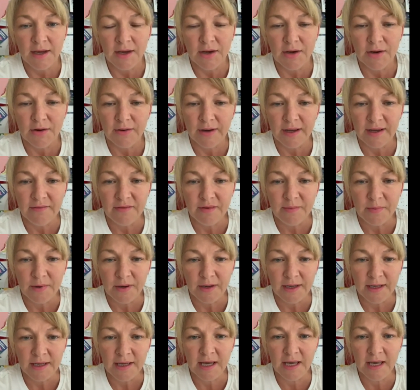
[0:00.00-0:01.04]
All right,
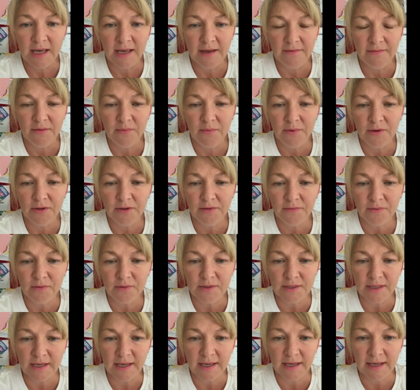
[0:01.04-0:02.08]
everybody, have a wonderful
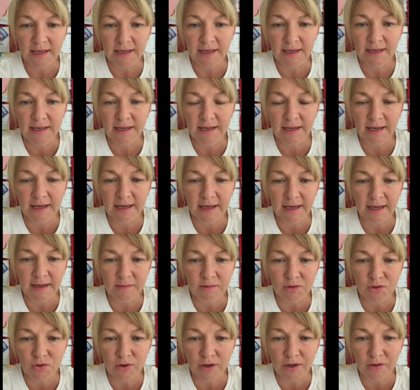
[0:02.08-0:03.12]
day. Um,
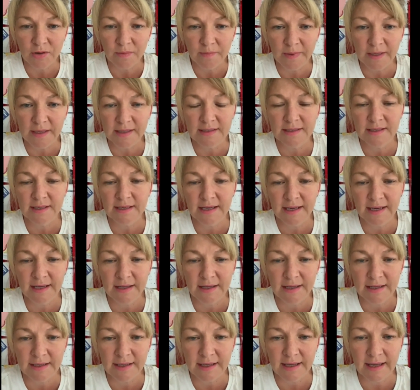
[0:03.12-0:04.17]
try your best
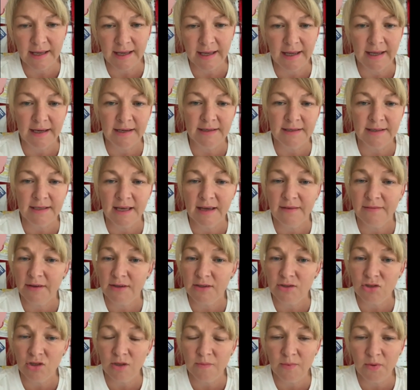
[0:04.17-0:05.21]
today and have a
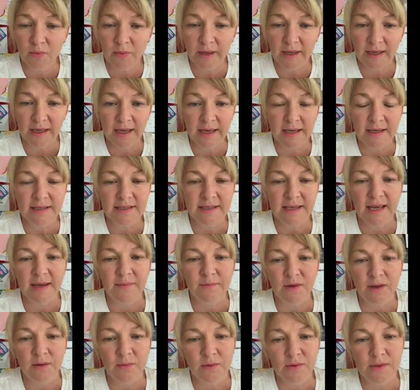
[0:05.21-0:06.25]
super weekend. And
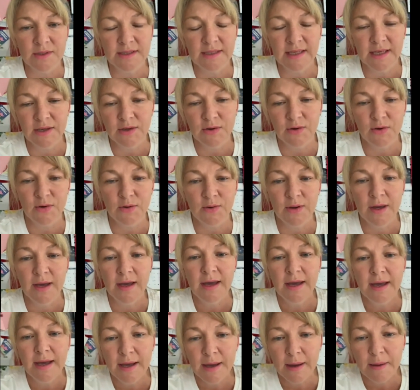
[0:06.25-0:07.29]
we will see you
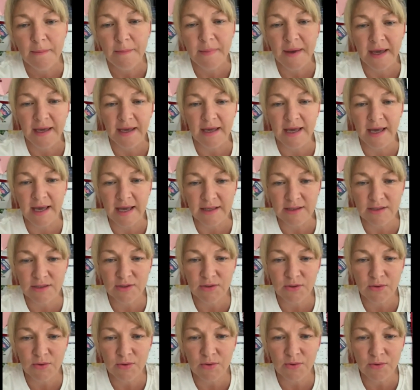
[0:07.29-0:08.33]
back at
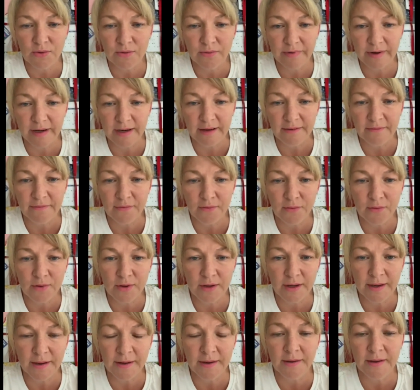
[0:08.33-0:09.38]
school ready for
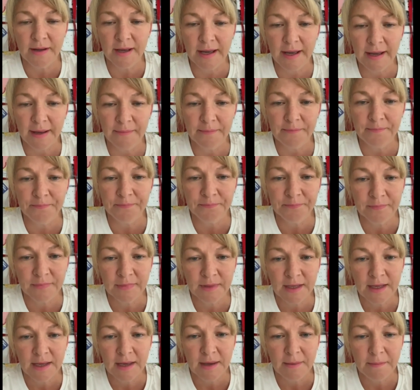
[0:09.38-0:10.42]
um,
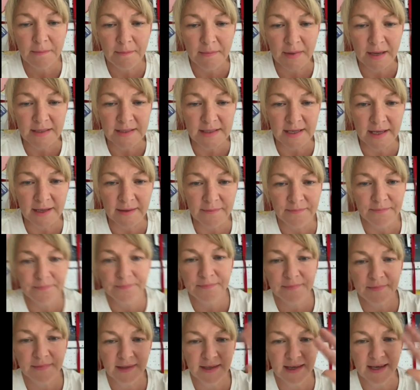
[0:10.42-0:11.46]
Monday.
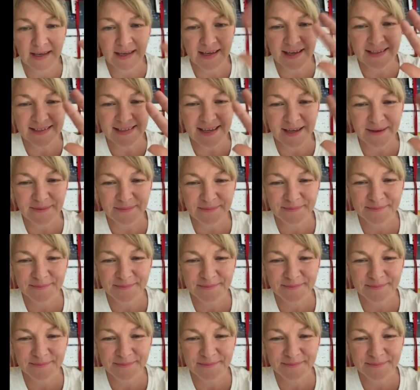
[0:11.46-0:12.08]
Ka kite.